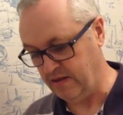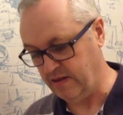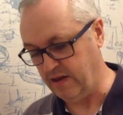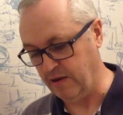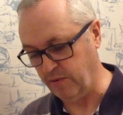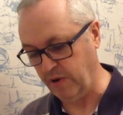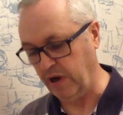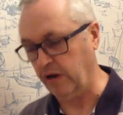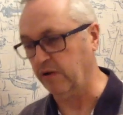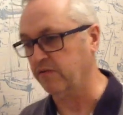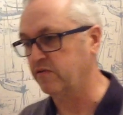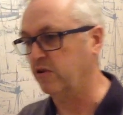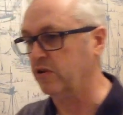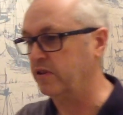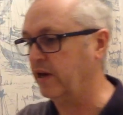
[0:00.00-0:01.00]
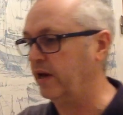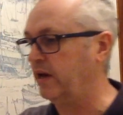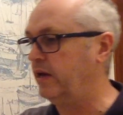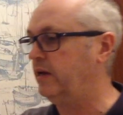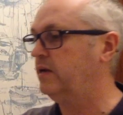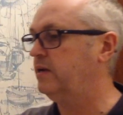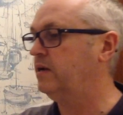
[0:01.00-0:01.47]
There we are, I've got
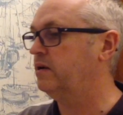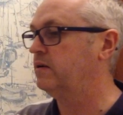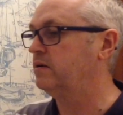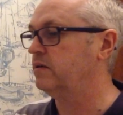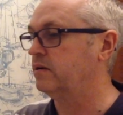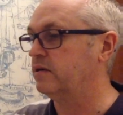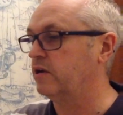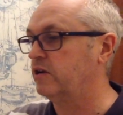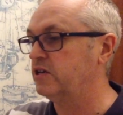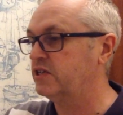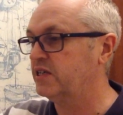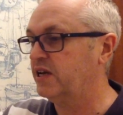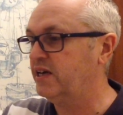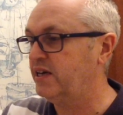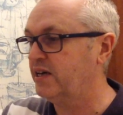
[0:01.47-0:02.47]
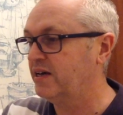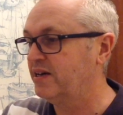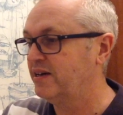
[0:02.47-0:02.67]
that in nicely,